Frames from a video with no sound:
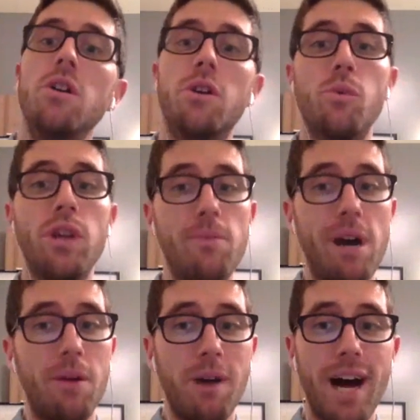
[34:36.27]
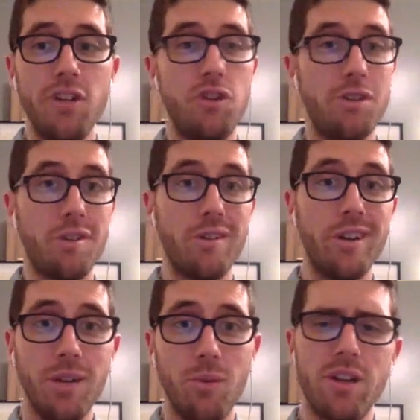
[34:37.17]
you can read about my
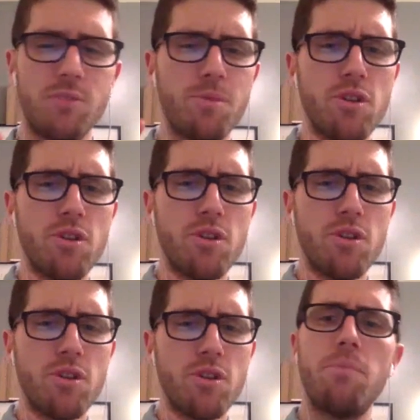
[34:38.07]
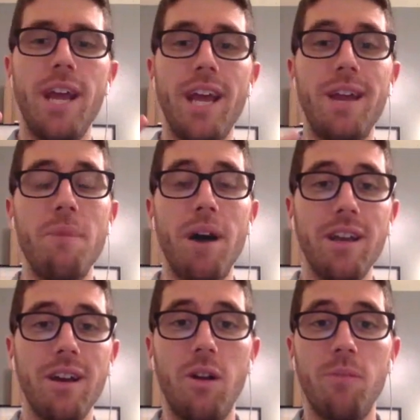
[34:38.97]
journey with entrepreneurship and
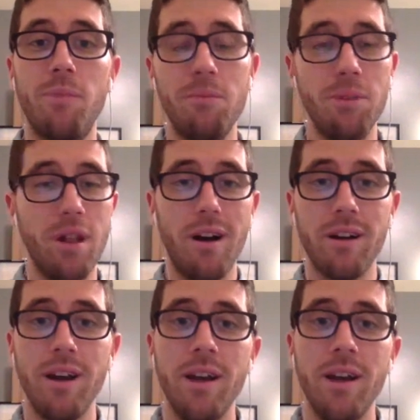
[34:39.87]
money on my blog.